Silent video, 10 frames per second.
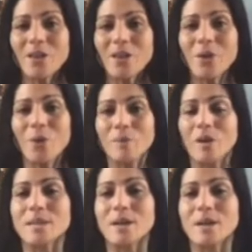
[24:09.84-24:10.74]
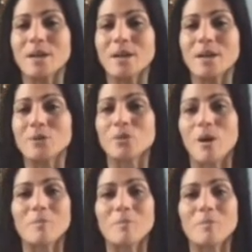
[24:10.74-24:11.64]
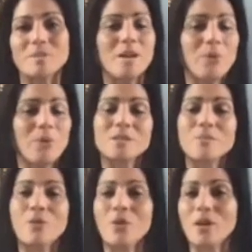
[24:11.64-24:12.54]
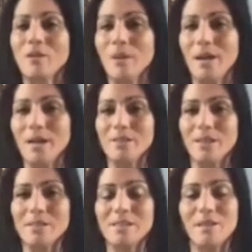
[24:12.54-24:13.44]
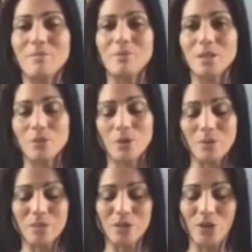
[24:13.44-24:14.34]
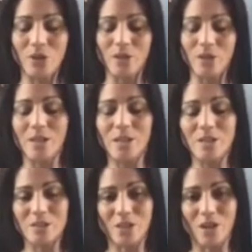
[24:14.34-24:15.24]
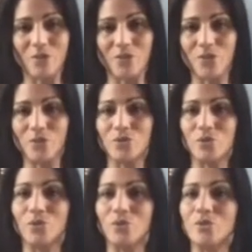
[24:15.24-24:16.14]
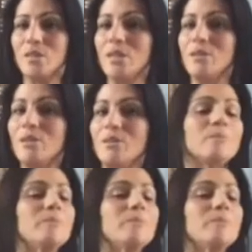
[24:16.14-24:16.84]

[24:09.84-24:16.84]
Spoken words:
open the arms out, turn the palms up once more. Come back to that same place where we started. Soften through the shoulders here.